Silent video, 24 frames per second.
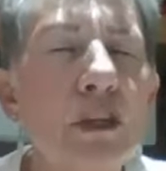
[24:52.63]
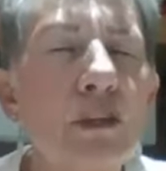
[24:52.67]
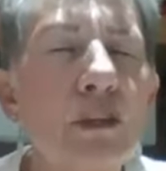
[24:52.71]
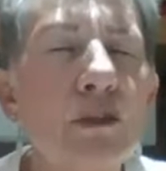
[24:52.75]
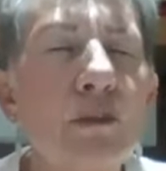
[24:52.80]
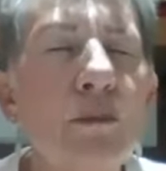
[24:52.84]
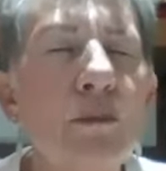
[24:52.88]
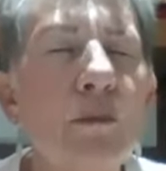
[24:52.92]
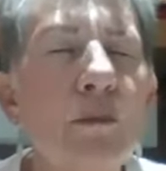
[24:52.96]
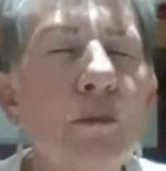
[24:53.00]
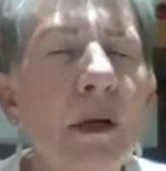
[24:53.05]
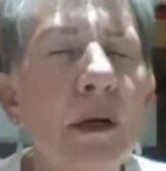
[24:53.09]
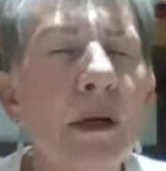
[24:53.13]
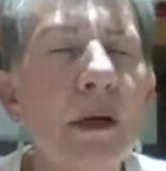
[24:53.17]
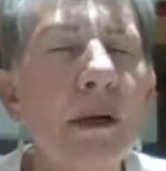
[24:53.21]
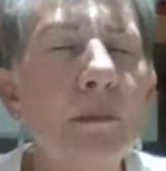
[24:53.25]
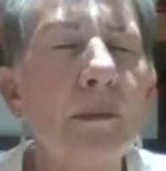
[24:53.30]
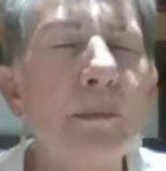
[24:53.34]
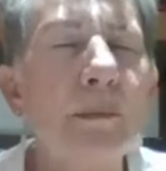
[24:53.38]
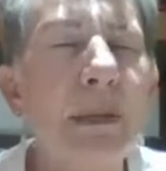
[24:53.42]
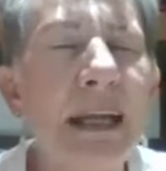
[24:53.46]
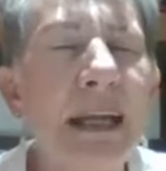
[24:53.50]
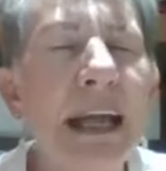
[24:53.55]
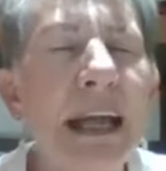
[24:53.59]
to
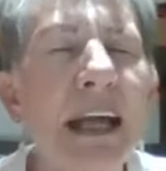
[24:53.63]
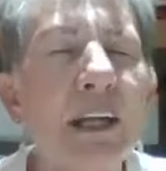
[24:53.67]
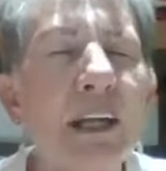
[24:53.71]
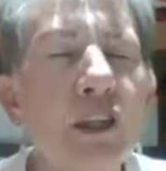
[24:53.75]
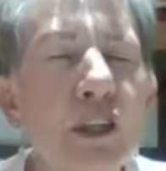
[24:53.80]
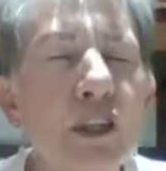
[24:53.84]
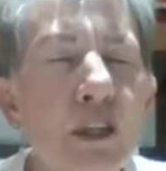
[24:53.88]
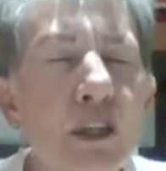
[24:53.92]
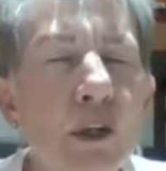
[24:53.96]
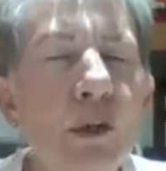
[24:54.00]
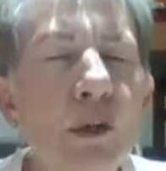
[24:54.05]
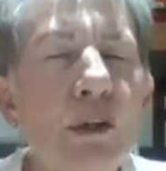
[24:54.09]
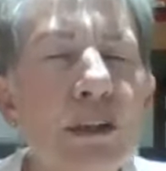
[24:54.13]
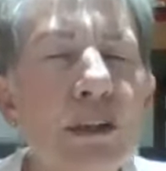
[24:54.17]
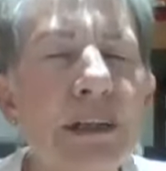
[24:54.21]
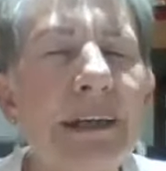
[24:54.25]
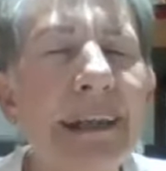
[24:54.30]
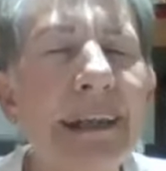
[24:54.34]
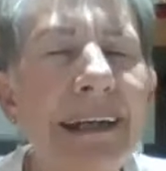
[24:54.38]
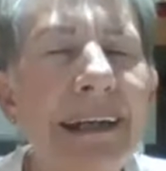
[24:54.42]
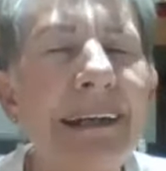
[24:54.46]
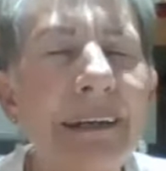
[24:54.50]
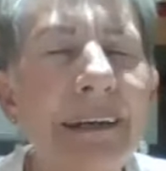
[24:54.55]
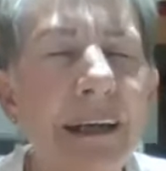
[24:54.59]
be a church
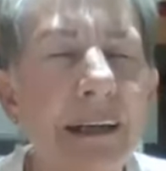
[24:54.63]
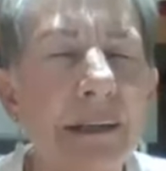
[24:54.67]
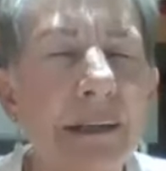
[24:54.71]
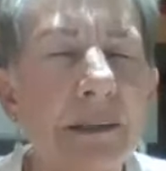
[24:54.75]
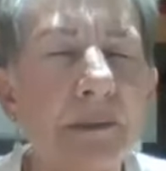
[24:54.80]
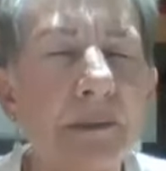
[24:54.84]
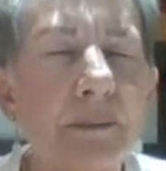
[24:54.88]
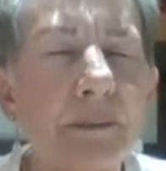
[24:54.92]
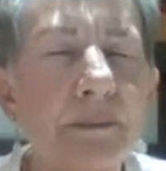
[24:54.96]
leader,